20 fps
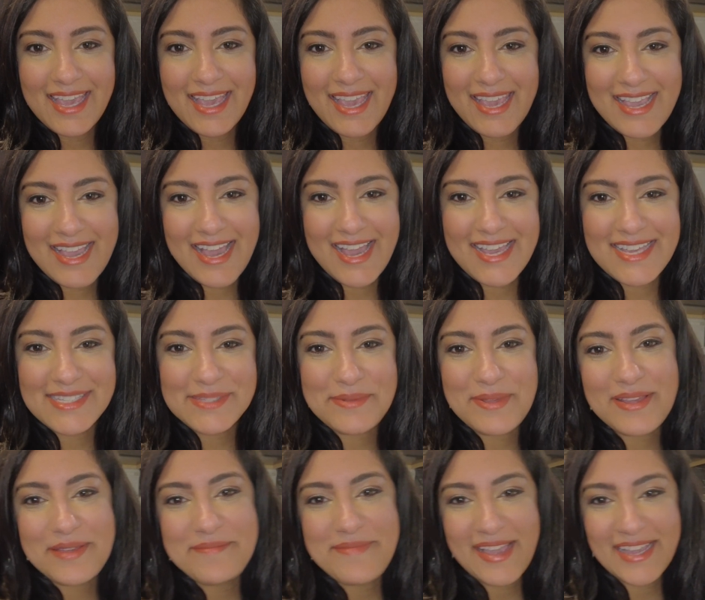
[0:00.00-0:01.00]
Hey guys,
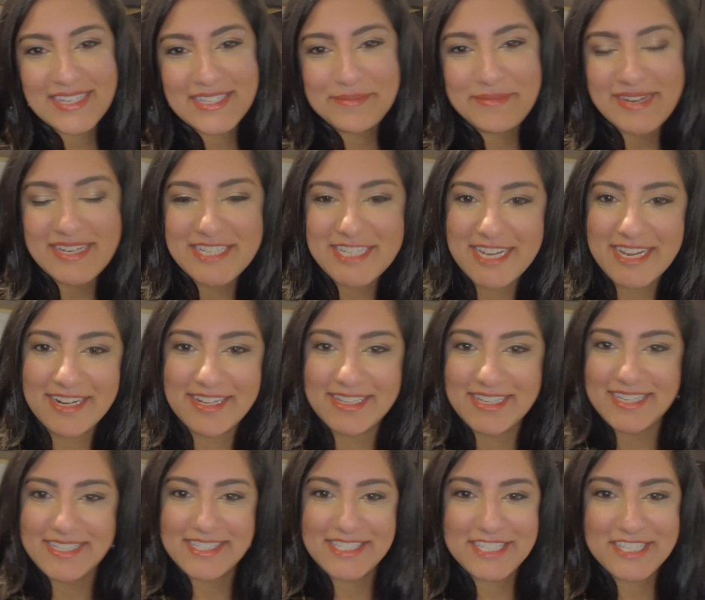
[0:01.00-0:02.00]
welcome back to my channel.
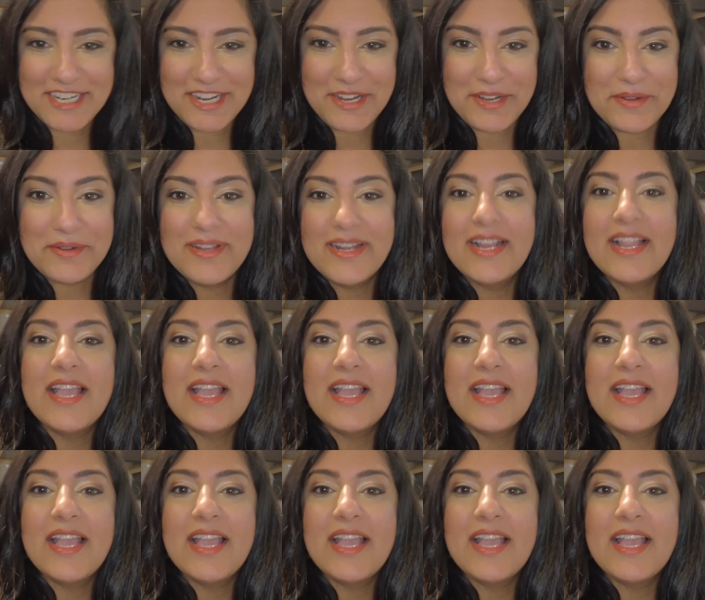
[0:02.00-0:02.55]
It's Joe.